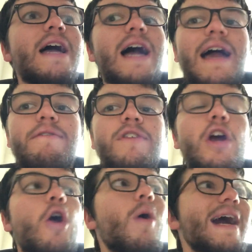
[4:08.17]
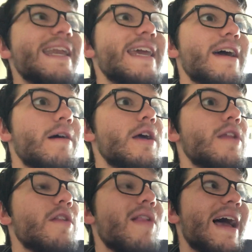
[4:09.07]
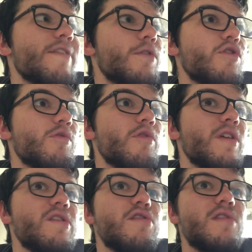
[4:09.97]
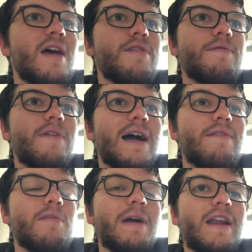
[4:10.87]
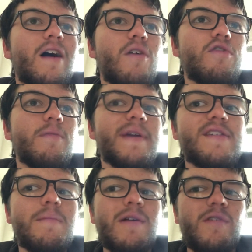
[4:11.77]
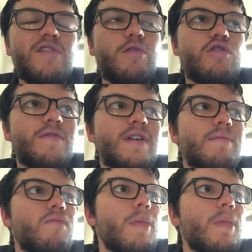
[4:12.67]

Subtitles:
I have no idea. The last version was released in 2005, to my knowledge, so based on my research of it.